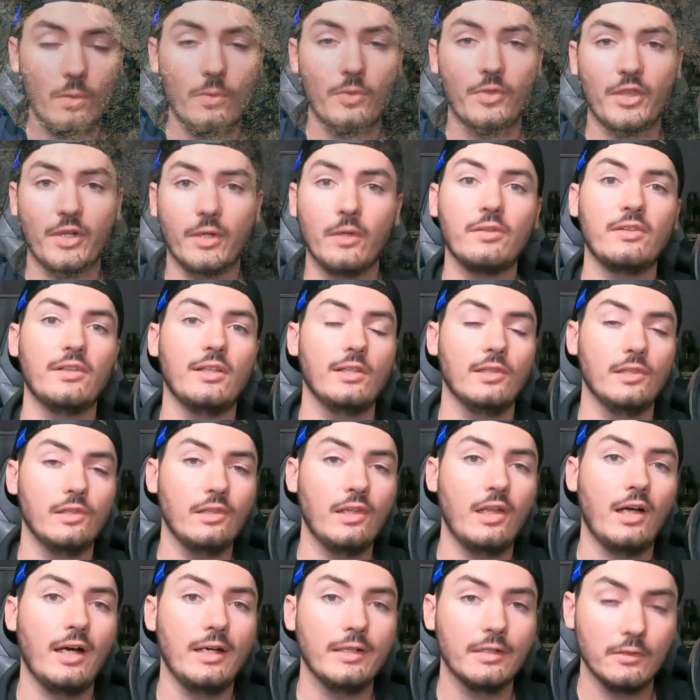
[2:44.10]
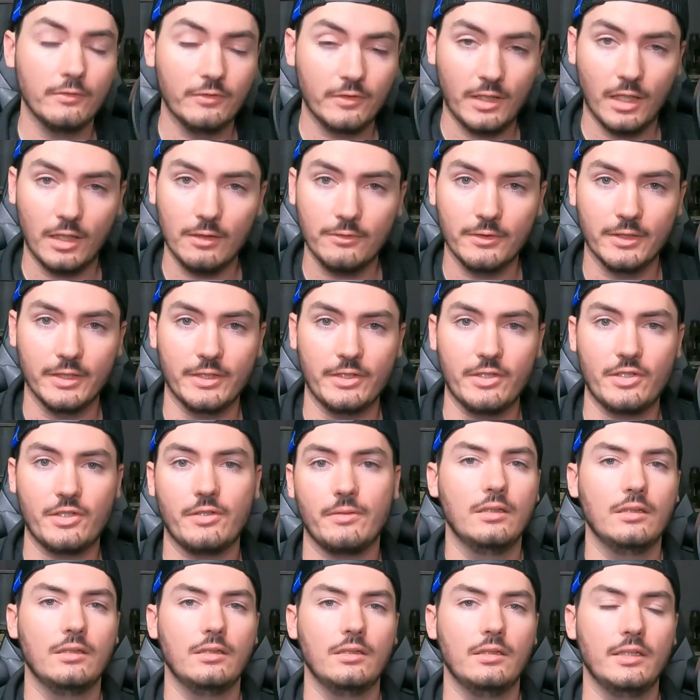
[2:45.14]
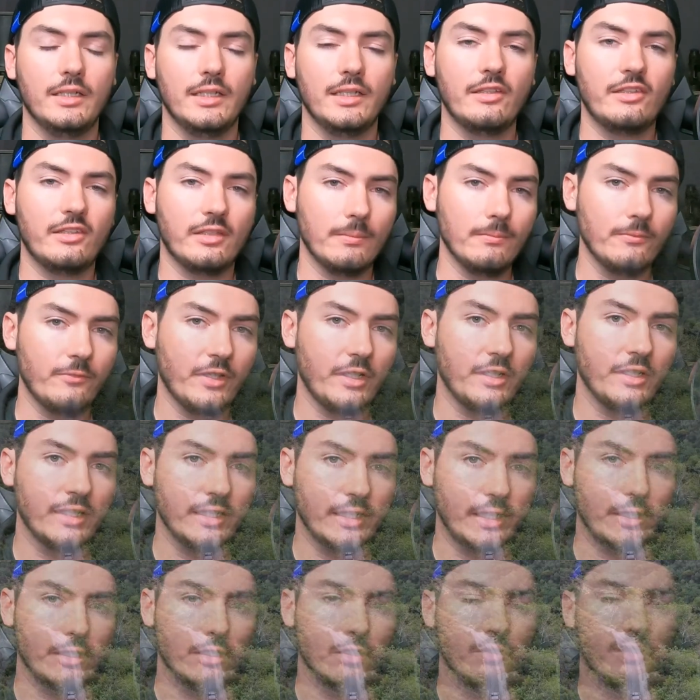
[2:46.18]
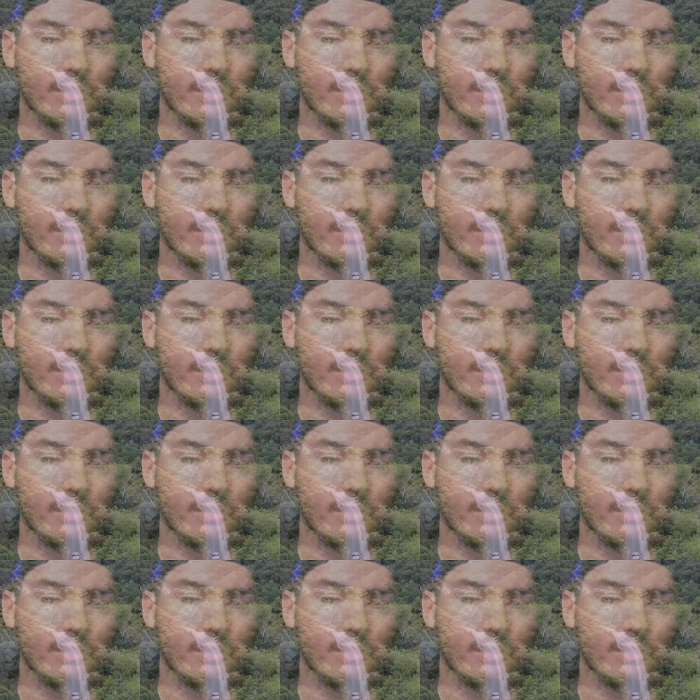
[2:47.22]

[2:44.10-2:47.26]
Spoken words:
there's a lot of coverage. In some very narrow